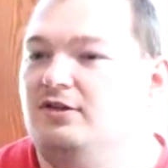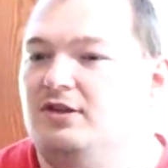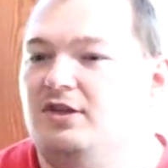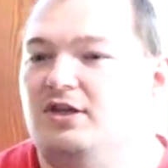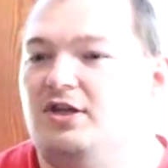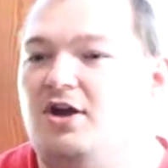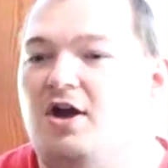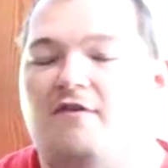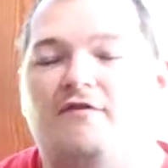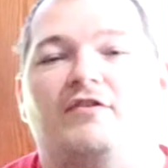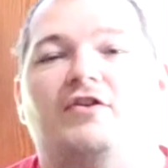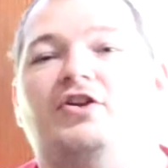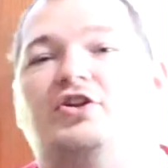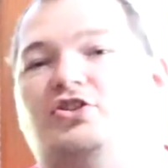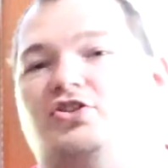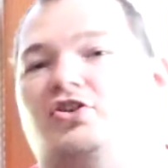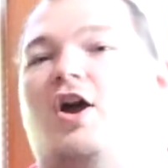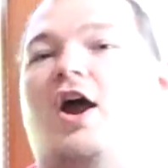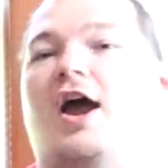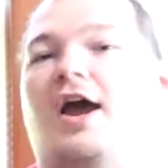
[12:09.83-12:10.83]
The governor
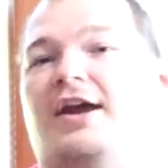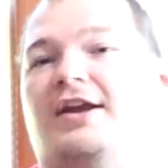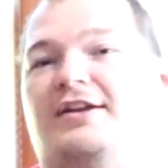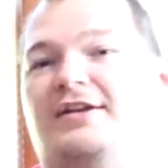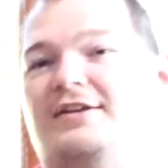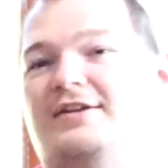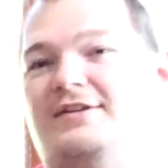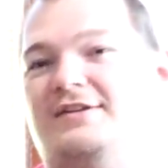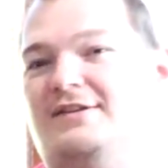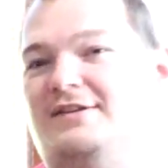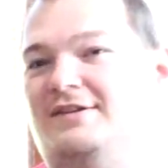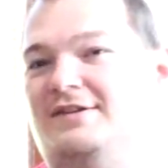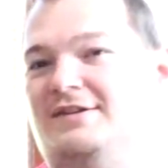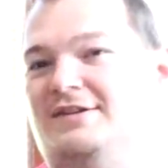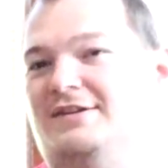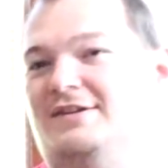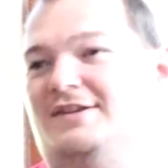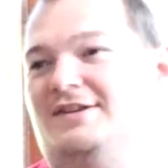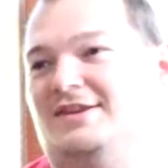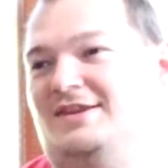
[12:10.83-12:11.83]
tried.
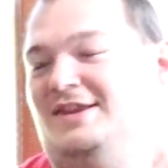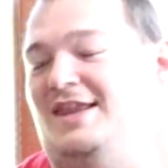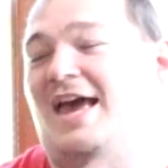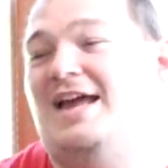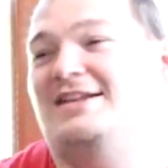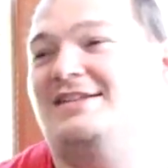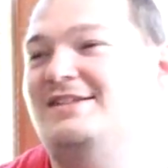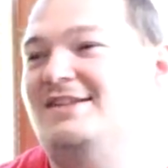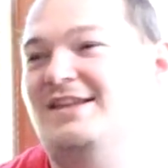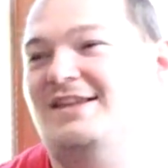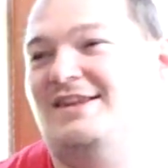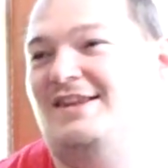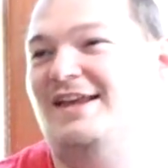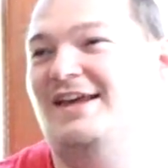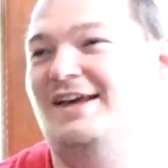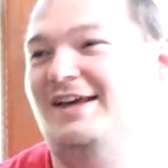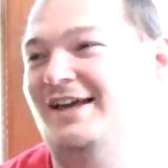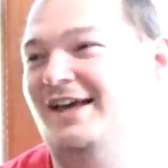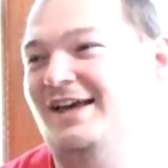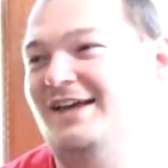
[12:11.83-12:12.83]
That's the
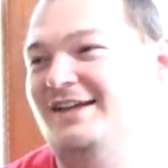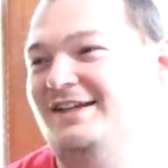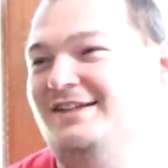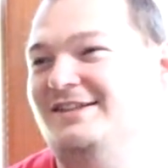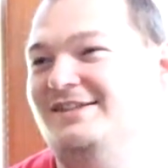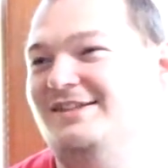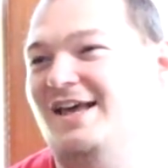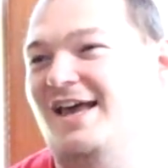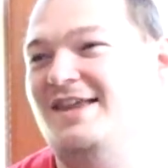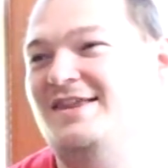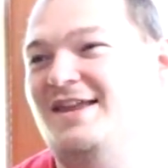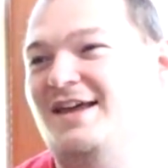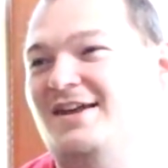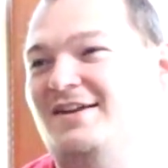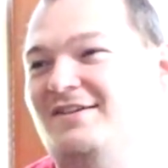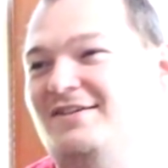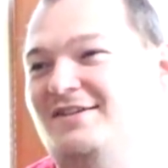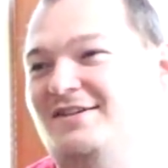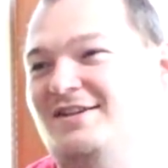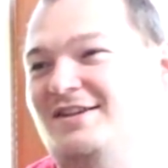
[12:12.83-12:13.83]
thing. And
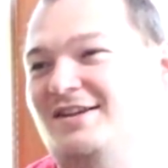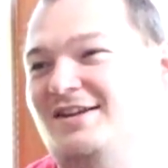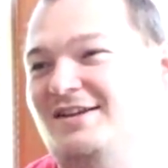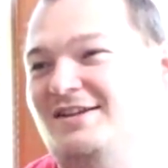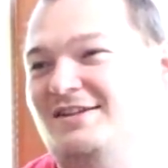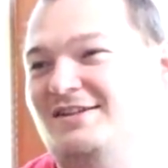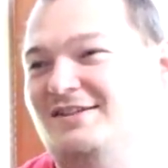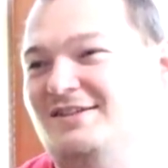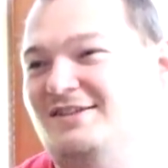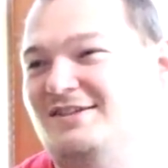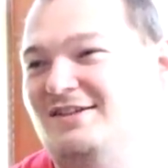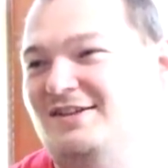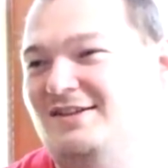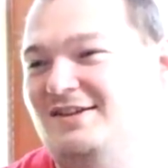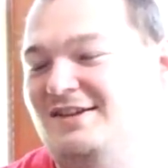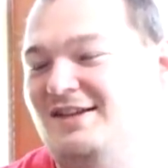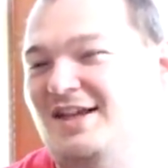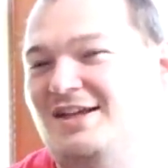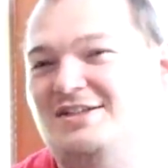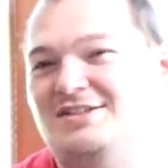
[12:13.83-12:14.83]
then the
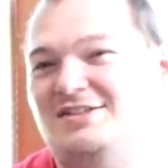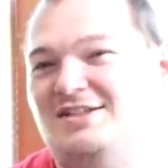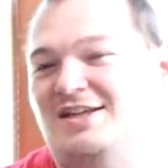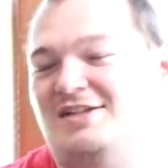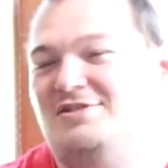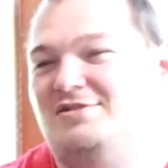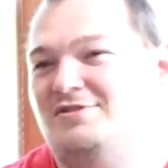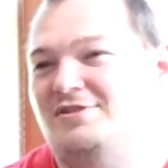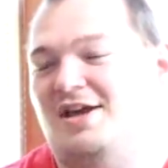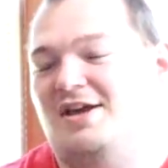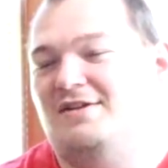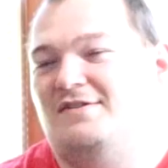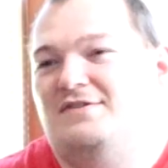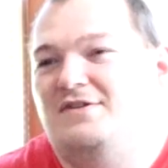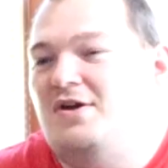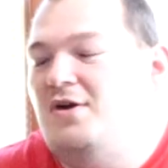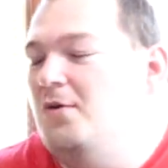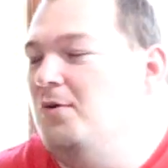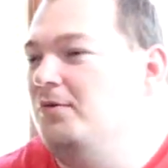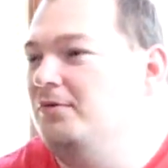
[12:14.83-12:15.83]
legislature's like,
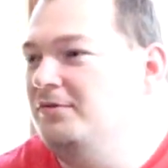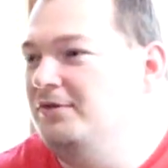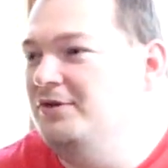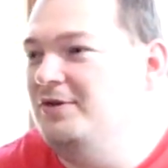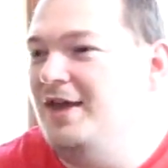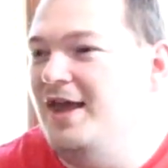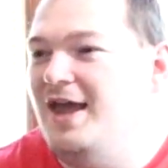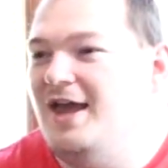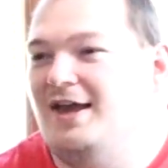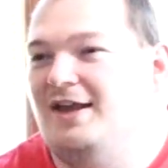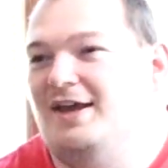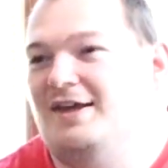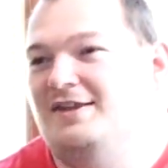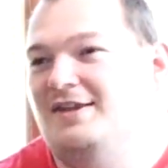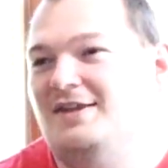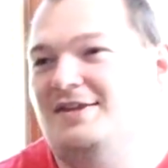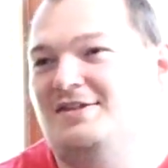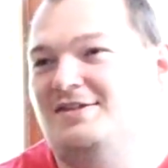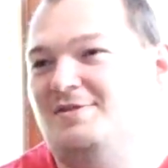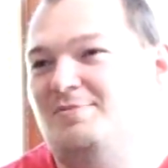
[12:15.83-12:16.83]
no, you can't. And
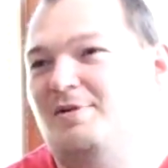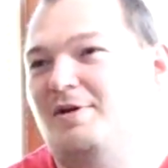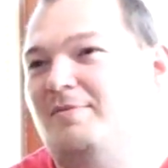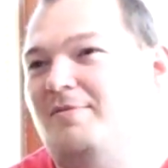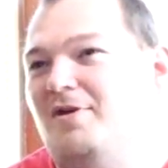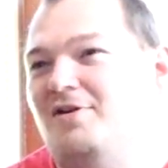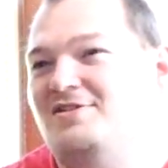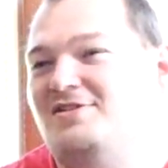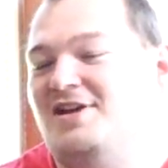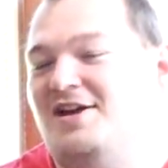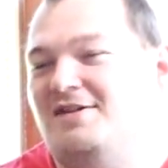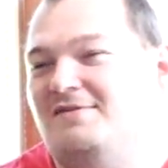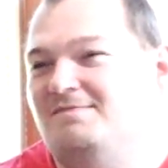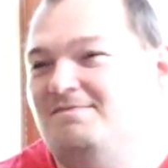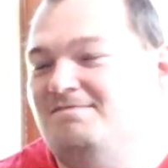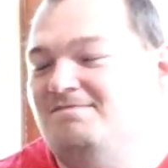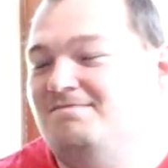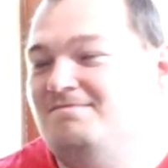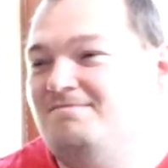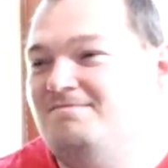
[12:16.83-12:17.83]
then the Supreme Court's like,
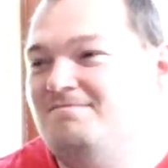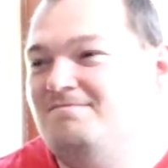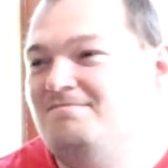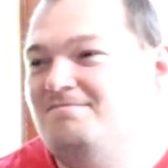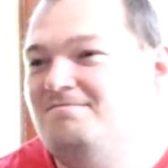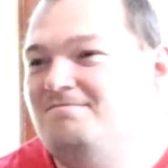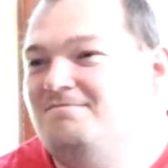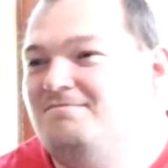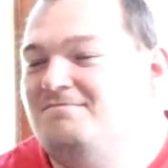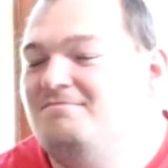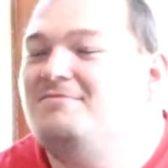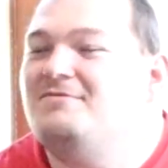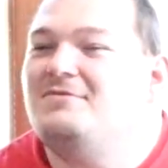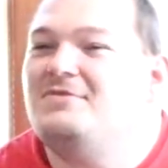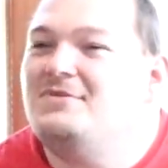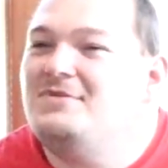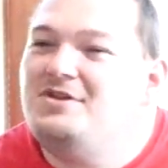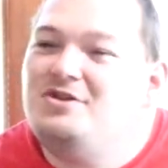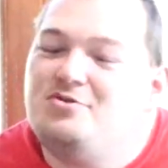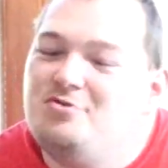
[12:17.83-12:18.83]

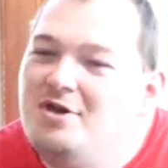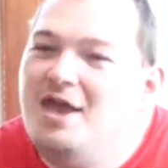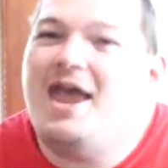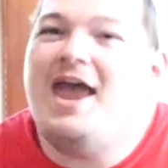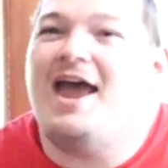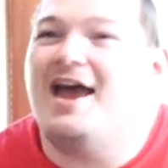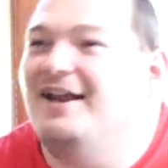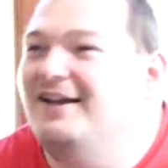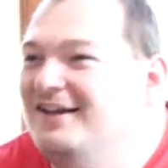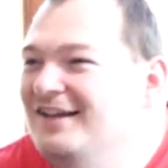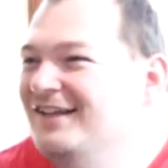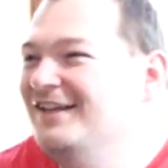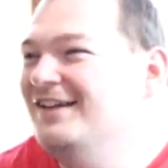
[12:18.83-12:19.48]
you can't.